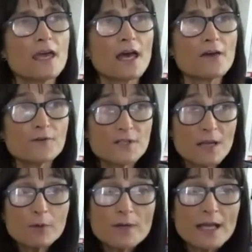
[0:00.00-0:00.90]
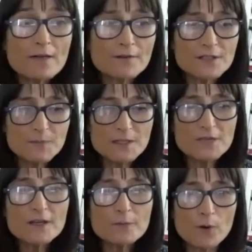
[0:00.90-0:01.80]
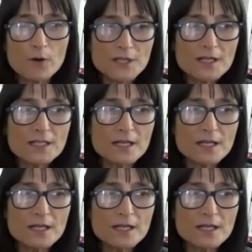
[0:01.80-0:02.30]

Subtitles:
And for example, we have a specific project,